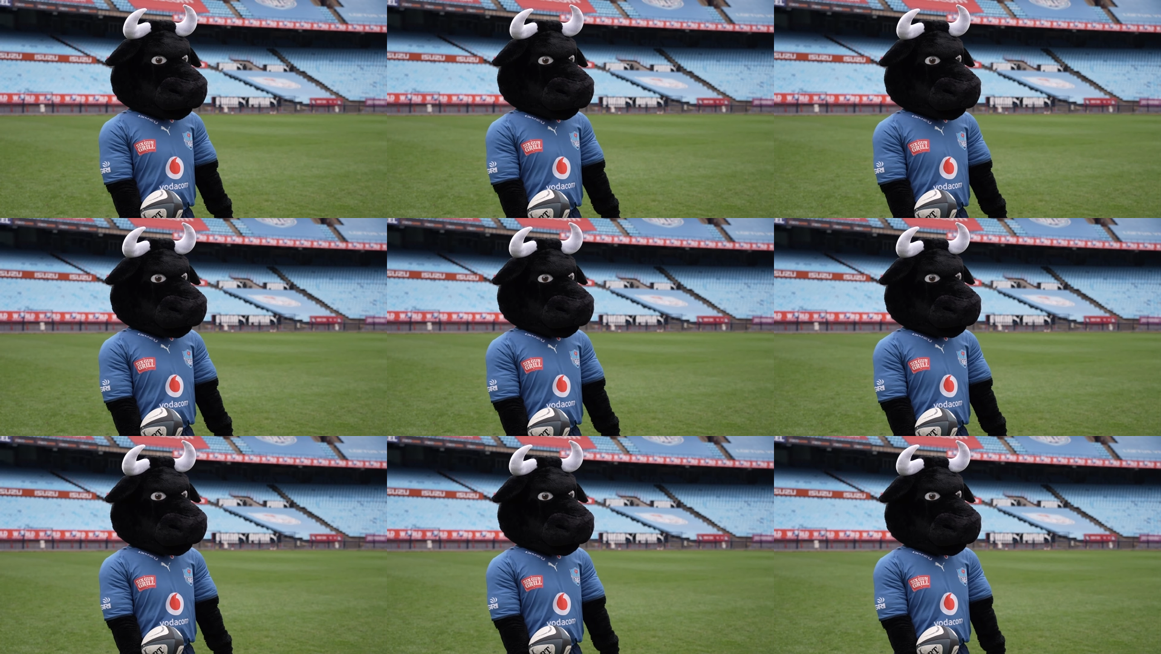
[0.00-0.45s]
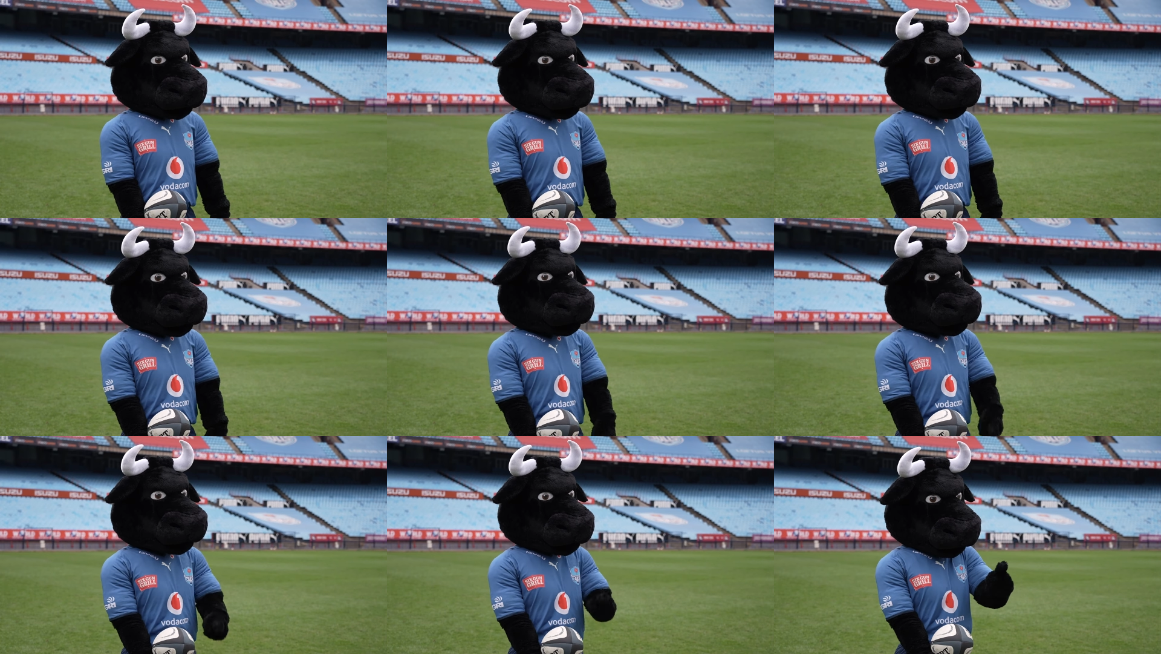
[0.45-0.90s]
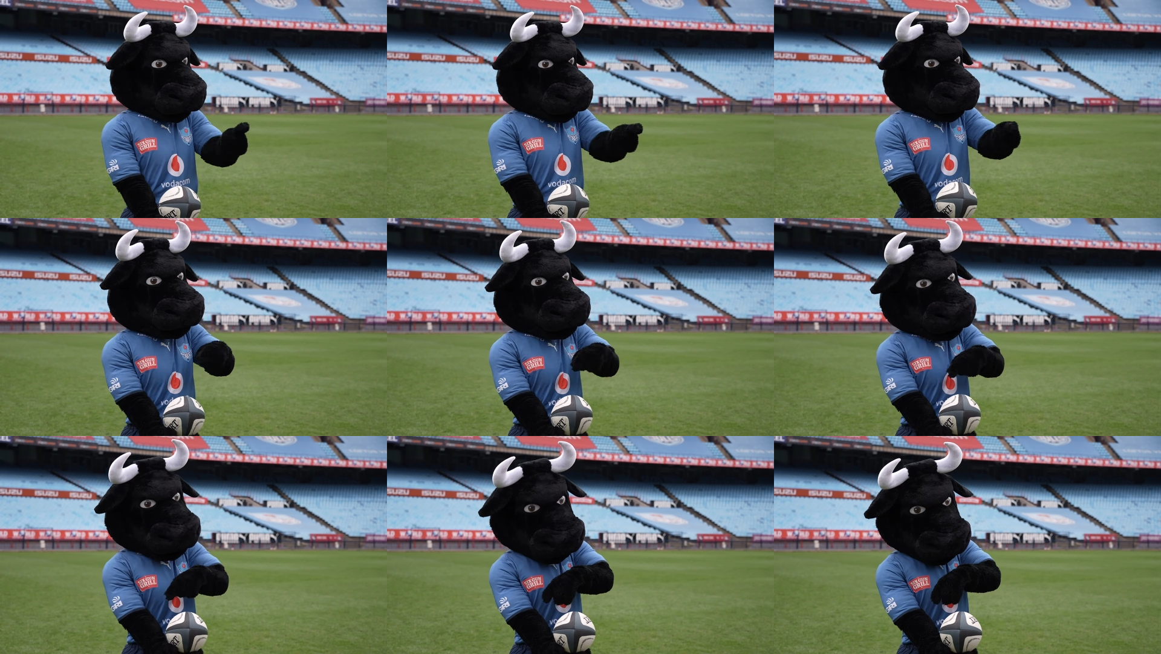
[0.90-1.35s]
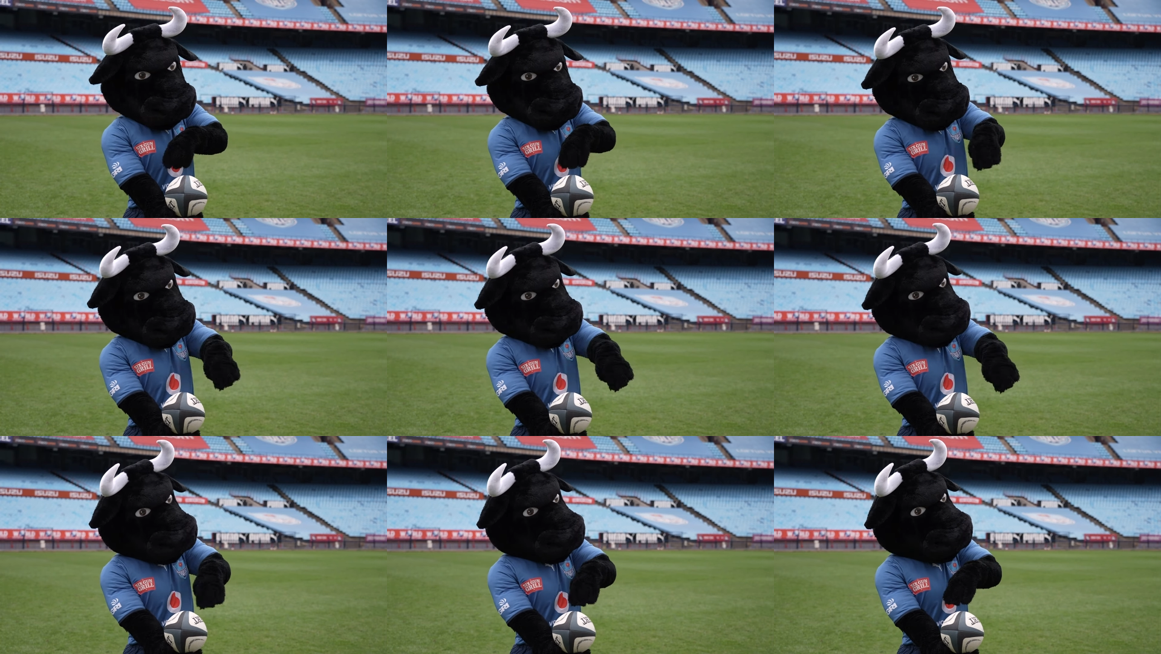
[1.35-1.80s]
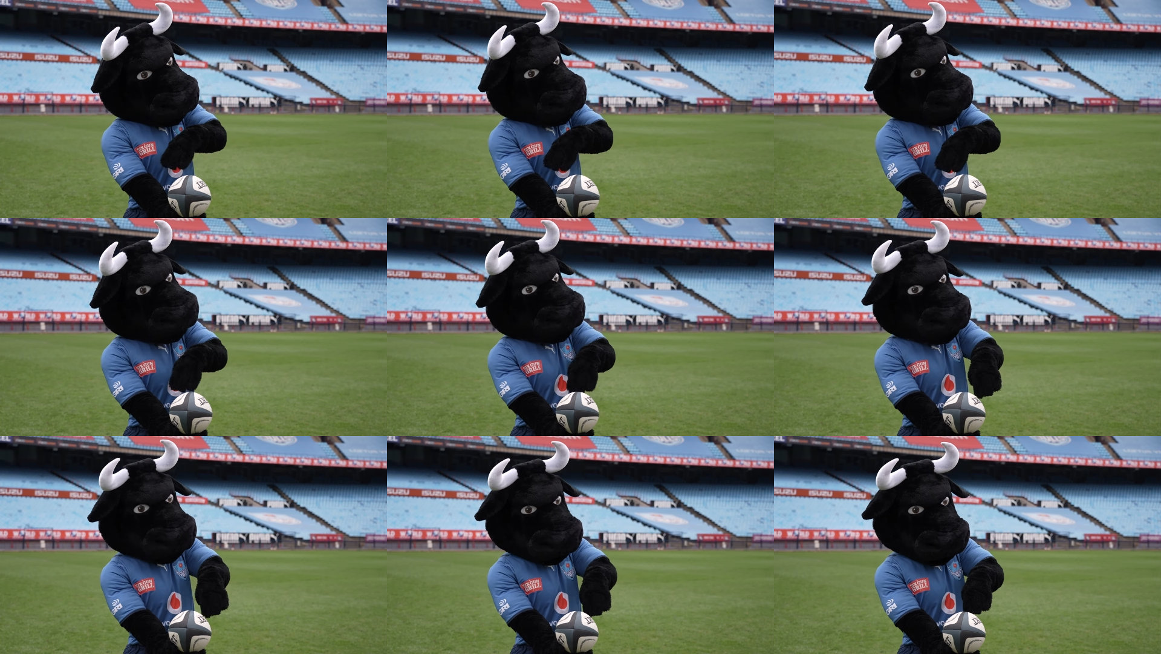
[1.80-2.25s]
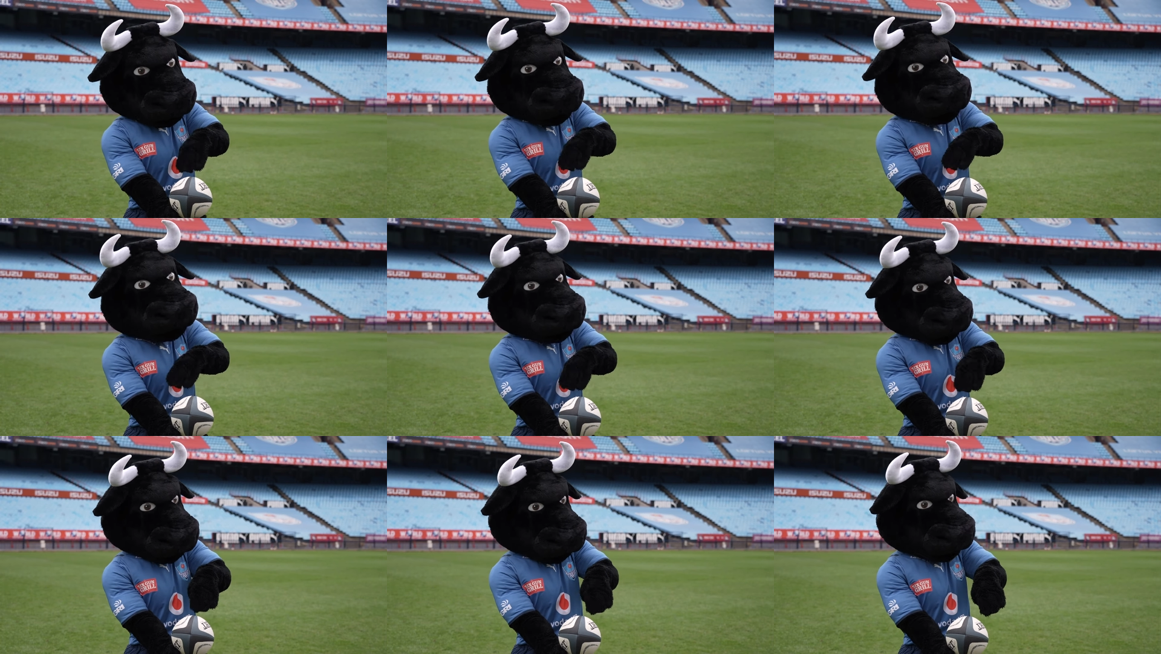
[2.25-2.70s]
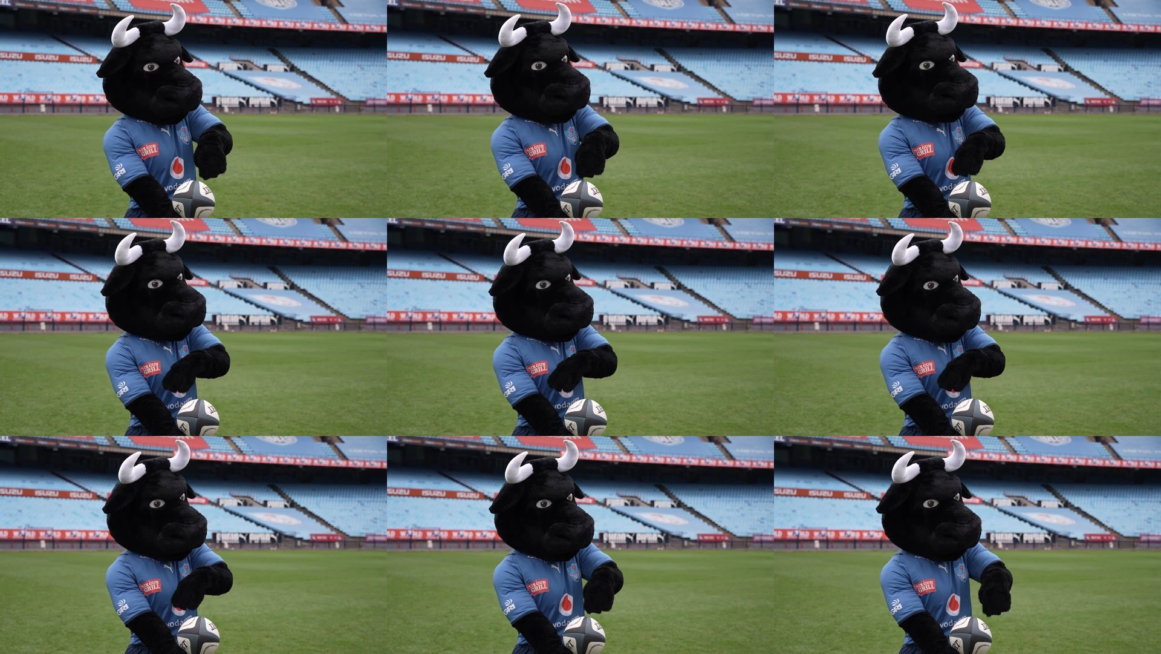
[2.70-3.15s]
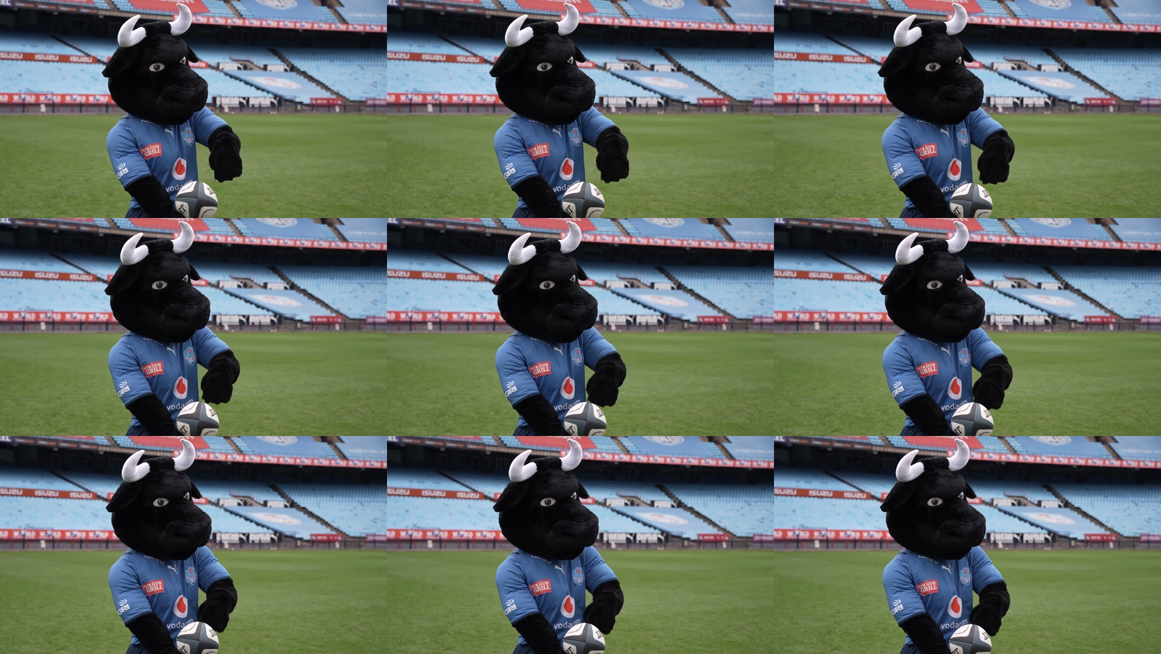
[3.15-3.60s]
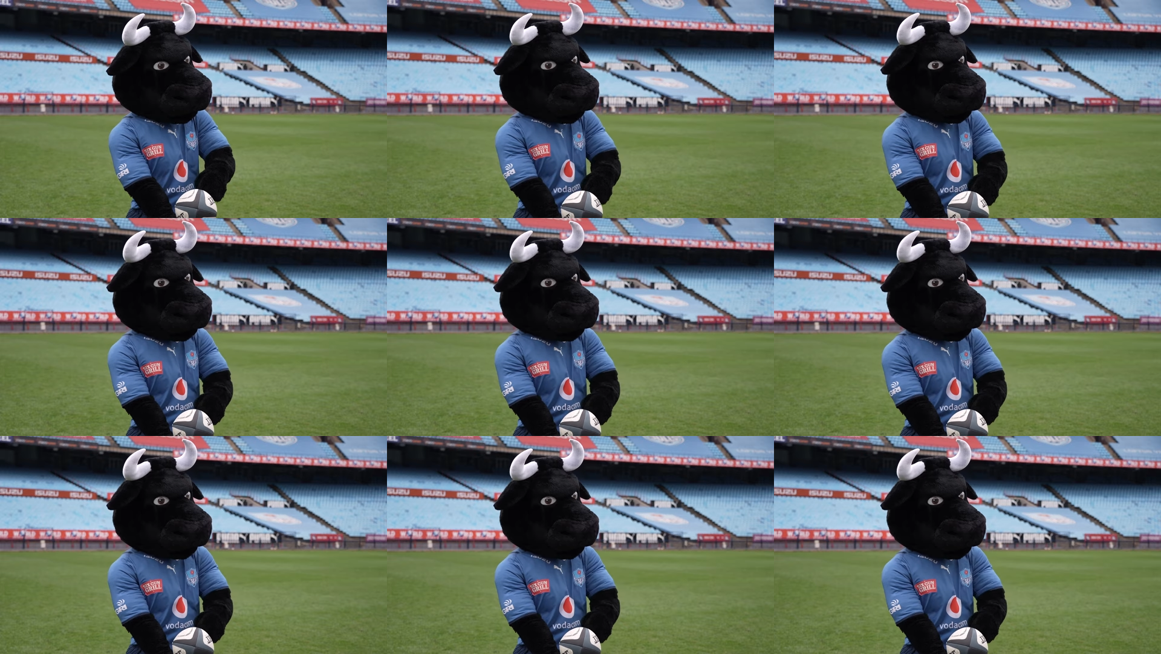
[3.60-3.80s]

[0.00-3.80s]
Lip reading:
(no speaker visible)